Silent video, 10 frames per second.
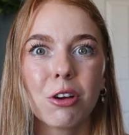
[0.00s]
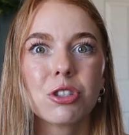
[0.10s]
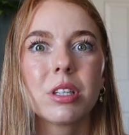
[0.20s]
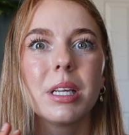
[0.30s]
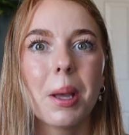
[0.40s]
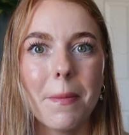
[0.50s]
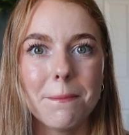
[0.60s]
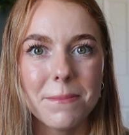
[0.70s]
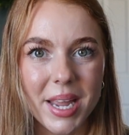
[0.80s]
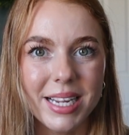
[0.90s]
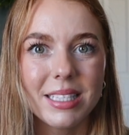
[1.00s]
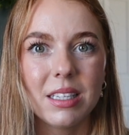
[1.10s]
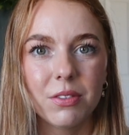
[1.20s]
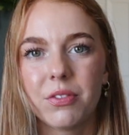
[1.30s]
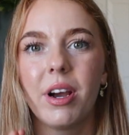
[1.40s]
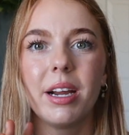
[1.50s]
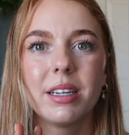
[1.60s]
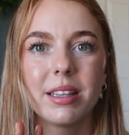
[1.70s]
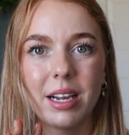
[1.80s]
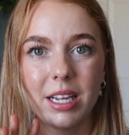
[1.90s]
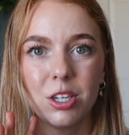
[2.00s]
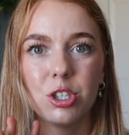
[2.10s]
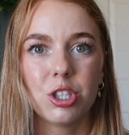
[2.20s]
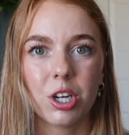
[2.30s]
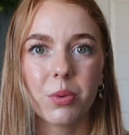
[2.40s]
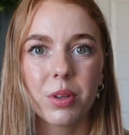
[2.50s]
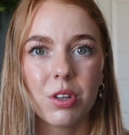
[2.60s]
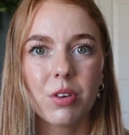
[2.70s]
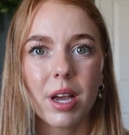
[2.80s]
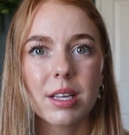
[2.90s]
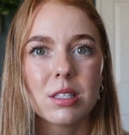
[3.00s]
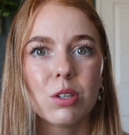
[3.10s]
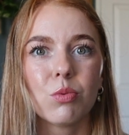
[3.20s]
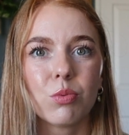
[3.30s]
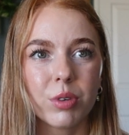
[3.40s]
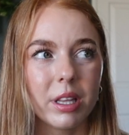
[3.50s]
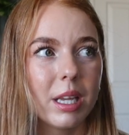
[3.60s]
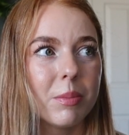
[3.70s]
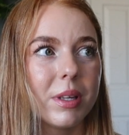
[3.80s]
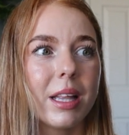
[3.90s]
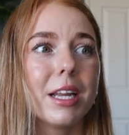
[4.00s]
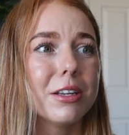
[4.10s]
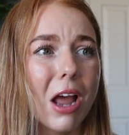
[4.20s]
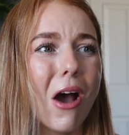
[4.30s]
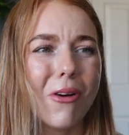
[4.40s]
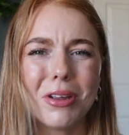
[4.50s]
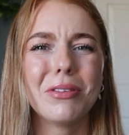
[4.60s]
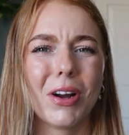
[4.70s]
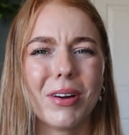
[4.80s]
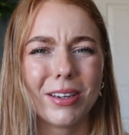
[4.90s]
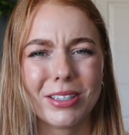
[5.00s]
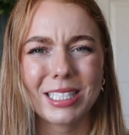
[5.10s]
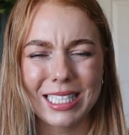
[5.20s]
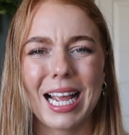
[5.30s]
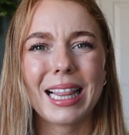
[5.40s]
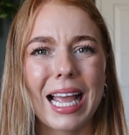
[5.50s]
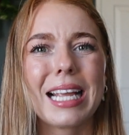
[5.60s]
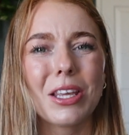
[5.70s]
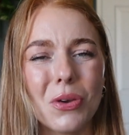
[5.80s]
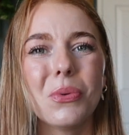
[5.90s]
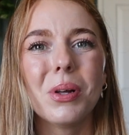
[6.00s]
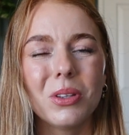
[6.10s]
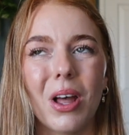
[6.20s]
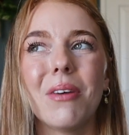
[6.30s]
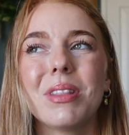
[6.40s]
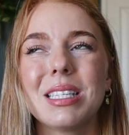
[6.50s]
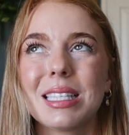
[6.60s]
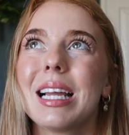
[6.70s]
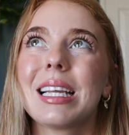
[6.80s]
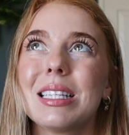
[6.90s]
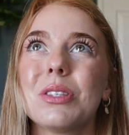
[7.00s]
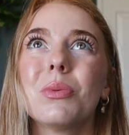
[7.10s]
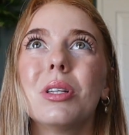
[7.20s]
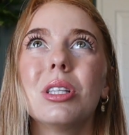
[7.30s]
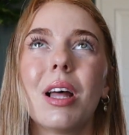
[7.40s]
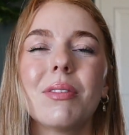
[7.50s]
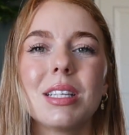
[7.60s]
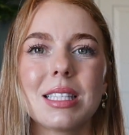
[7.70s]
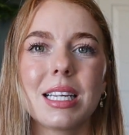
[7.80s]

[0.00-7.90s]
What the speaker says: actually amazing find that I can share with you guys and really be like, no, you don't understand. Like you will love these leggings. You will love these